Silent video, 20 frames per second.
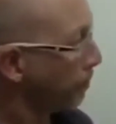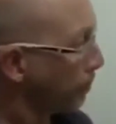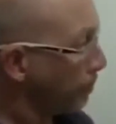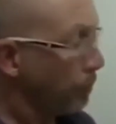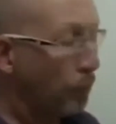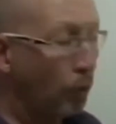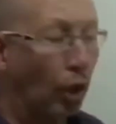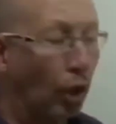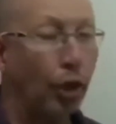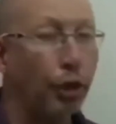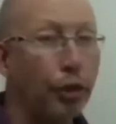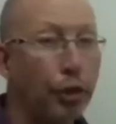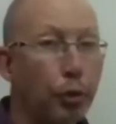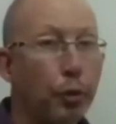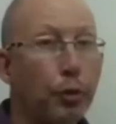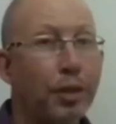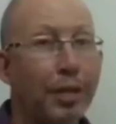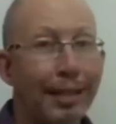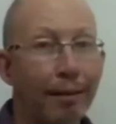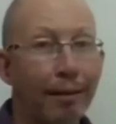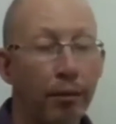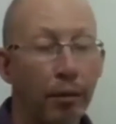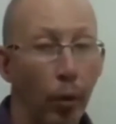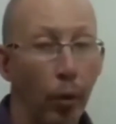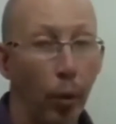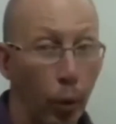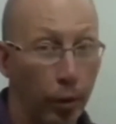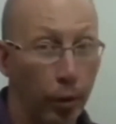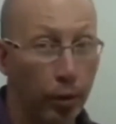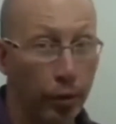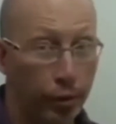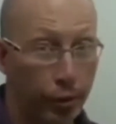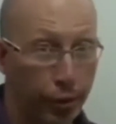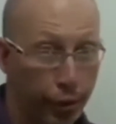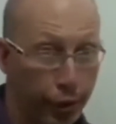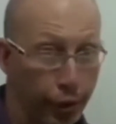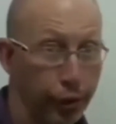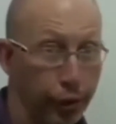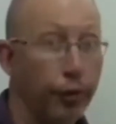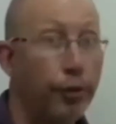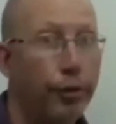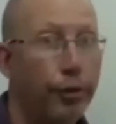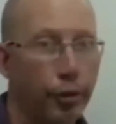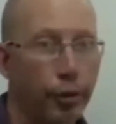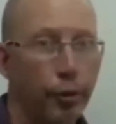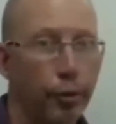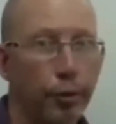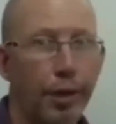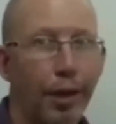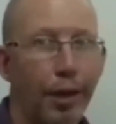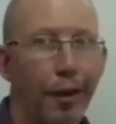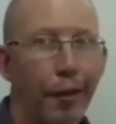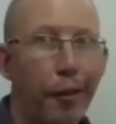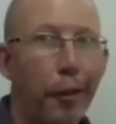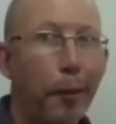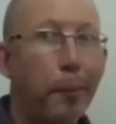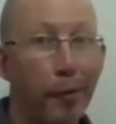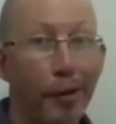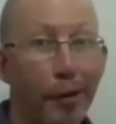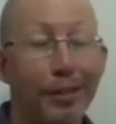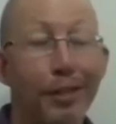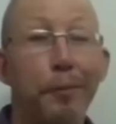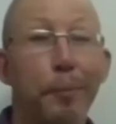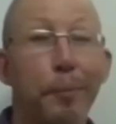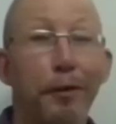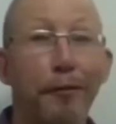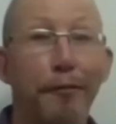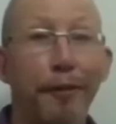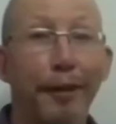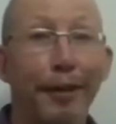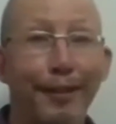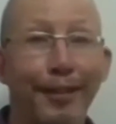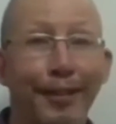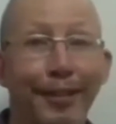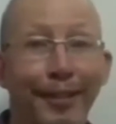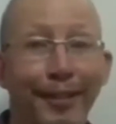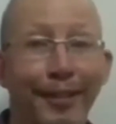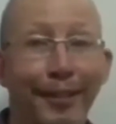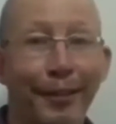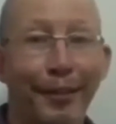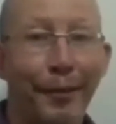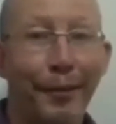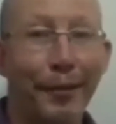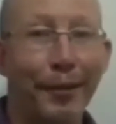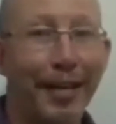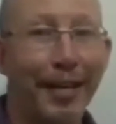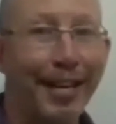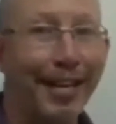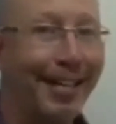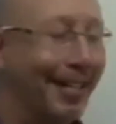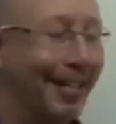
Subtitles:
using or should use the present perfect. Okay,